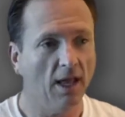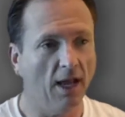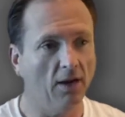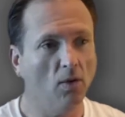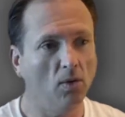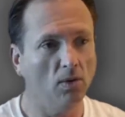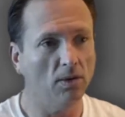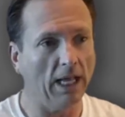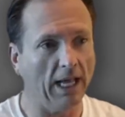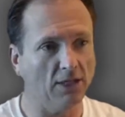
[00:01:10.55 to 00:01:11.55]
and a
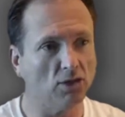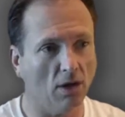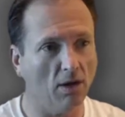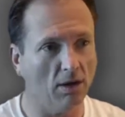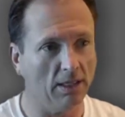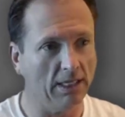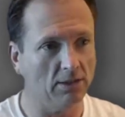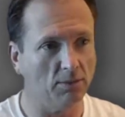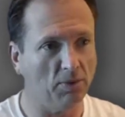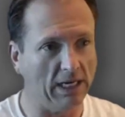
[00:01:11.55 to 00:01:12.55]
whole HR
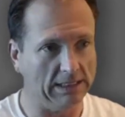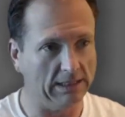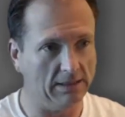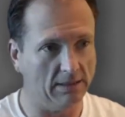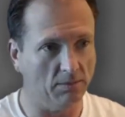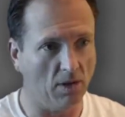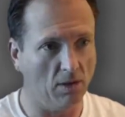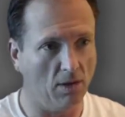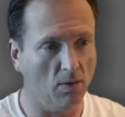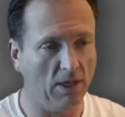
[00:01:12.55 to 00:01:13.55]
enterprise system
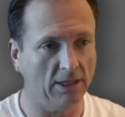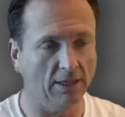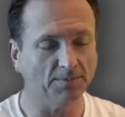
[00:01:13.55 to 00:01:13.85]
along with it.